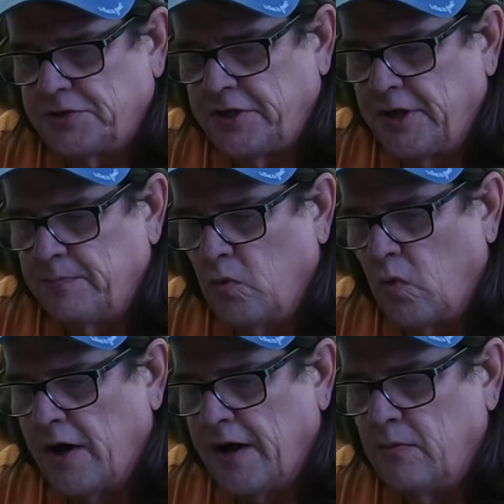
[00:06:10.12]
to give them
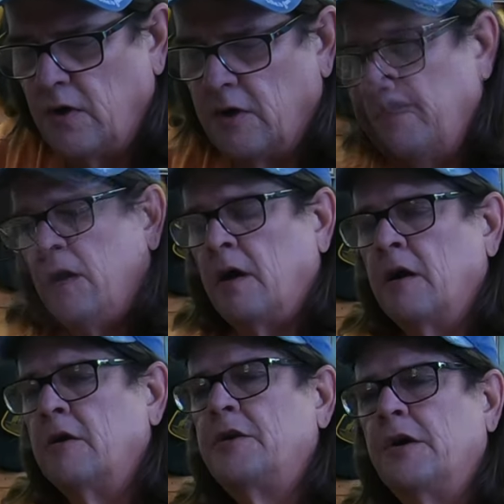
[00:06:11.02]
away. Well,
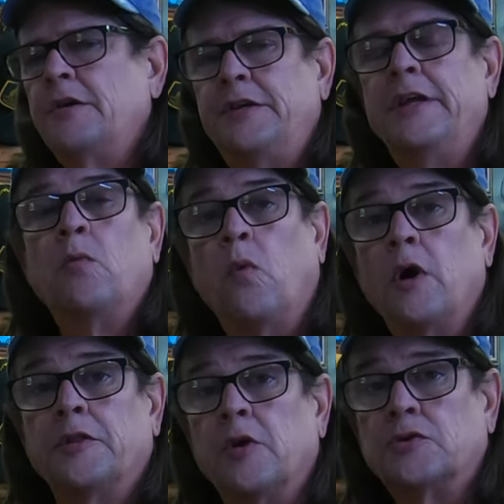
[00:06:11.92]
Iron Dundee
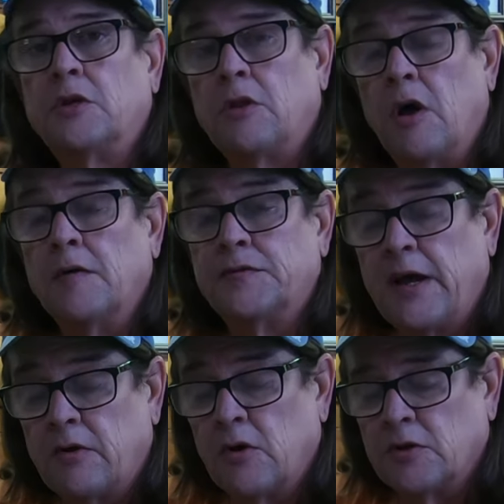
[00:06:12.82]
won those gloves
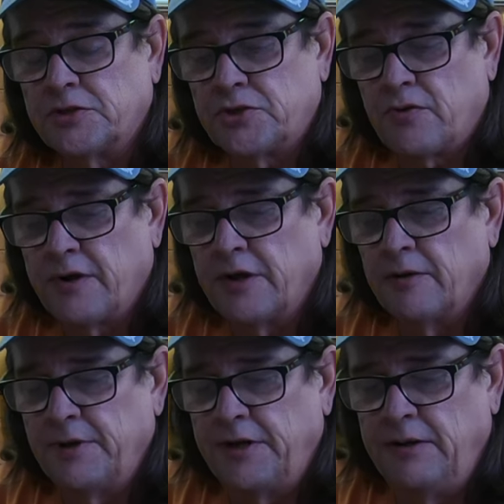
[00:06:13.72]
out in
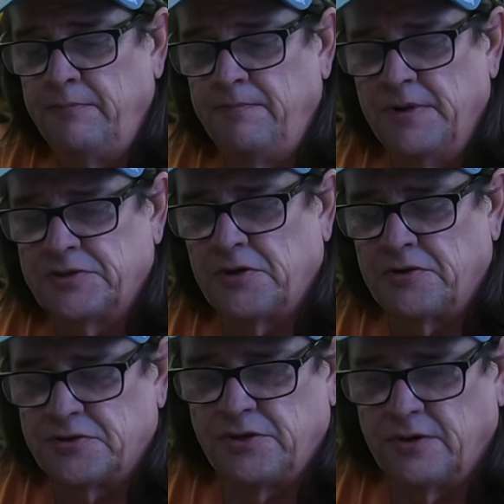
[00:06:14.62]
Australia, but he
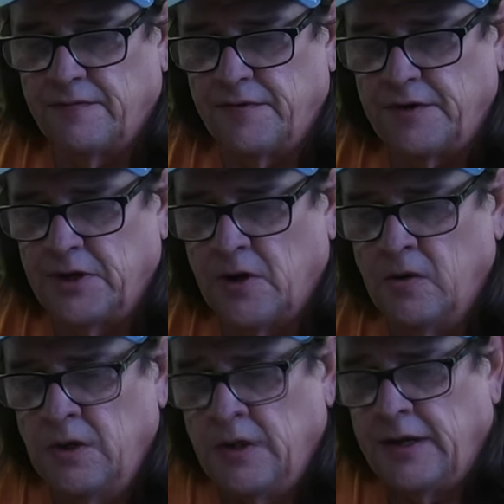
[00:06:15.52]
misunderstood the video,